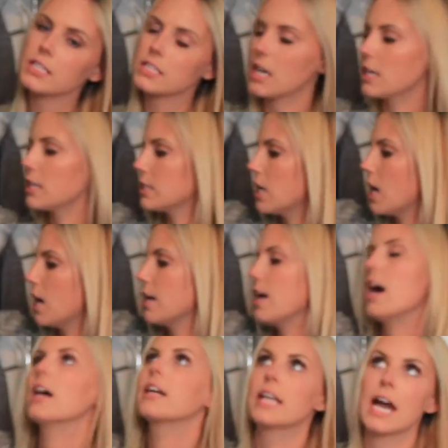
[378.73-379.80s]

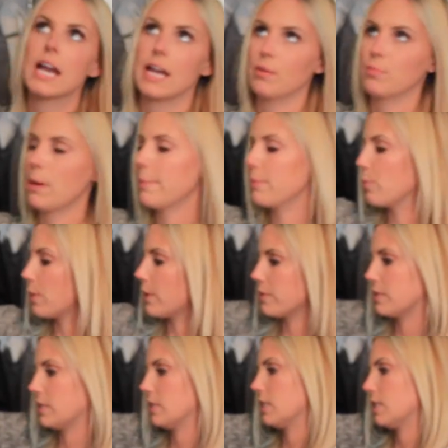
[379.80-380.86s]
Again, I'll probably wear
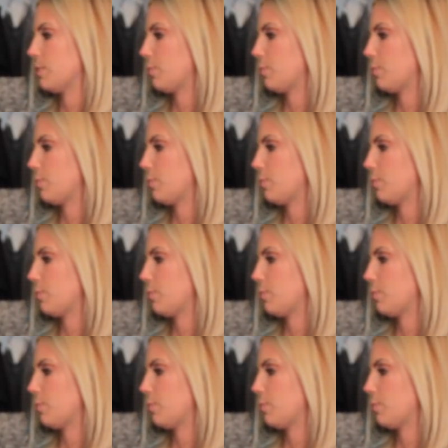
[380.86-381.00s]
this into